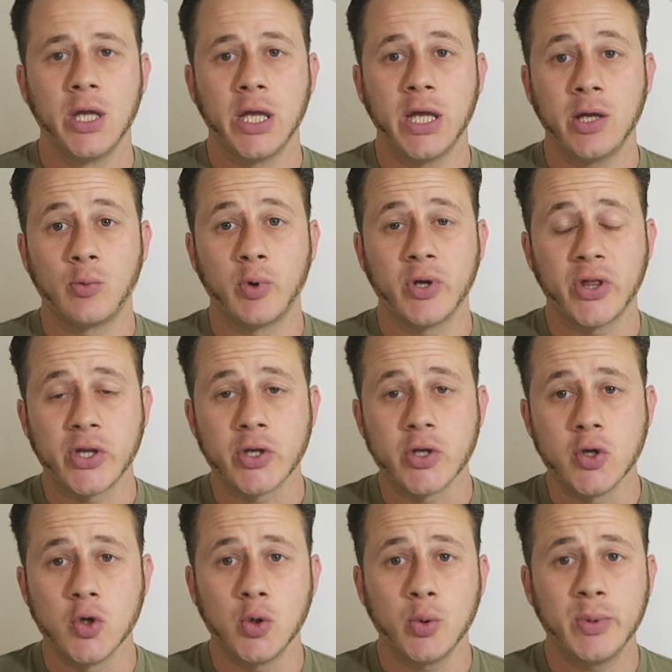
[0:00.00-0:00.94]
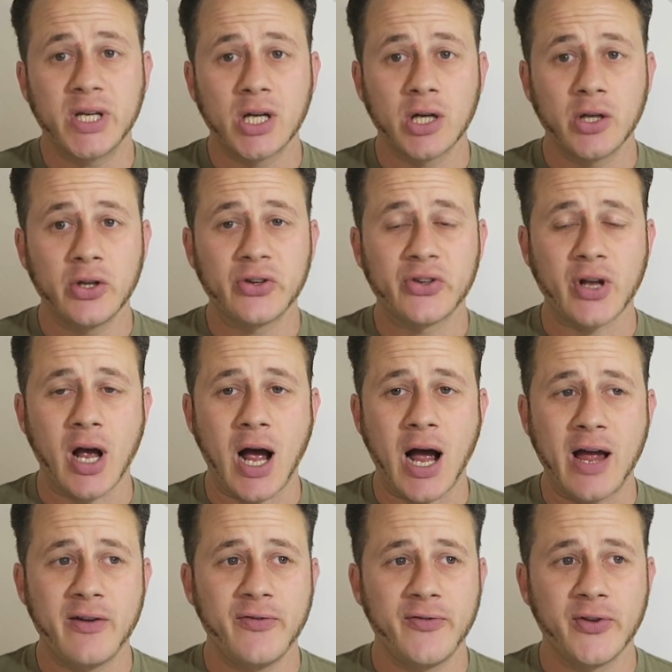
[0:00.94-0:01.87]
it with you because
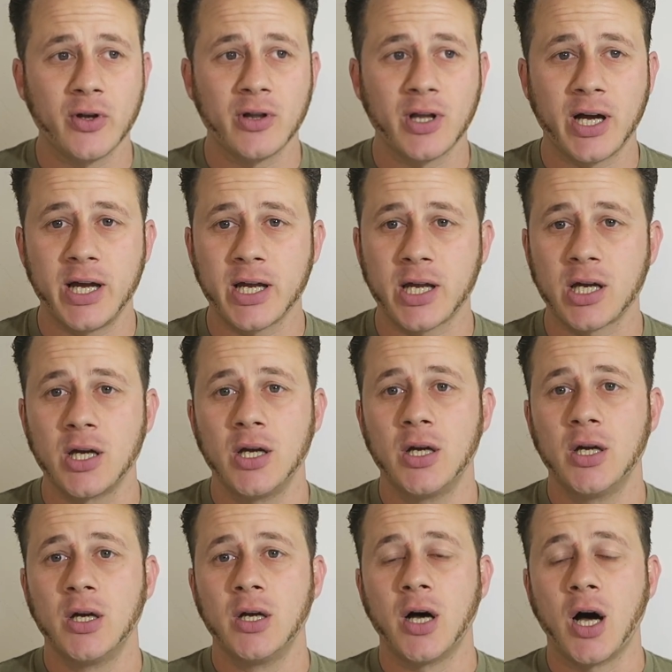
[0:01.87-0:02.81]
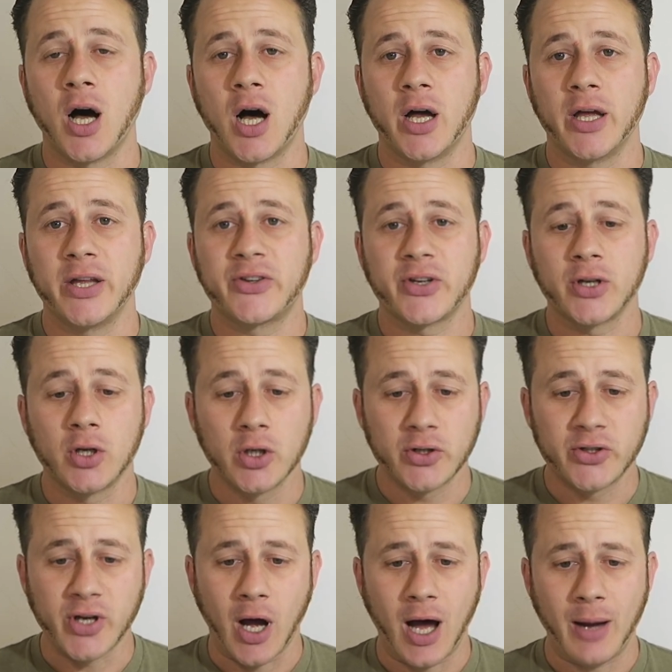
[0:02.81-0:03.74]
I feel like it's a
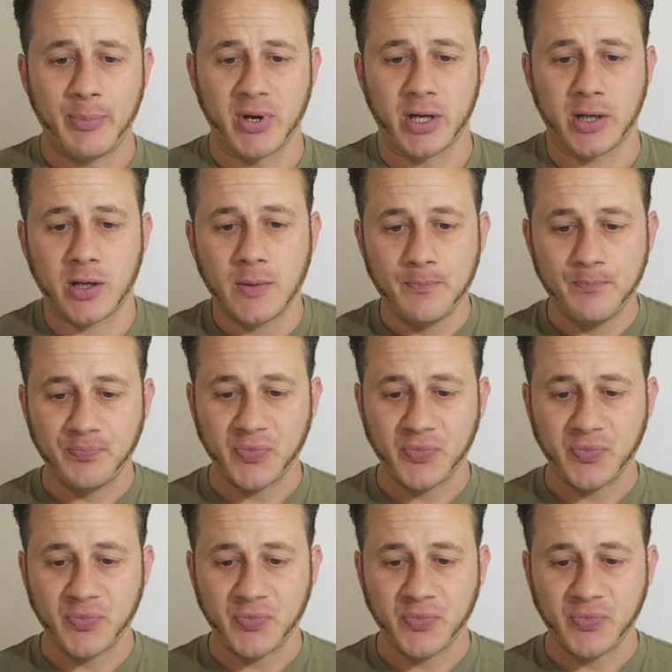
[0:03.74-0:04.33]
good topic.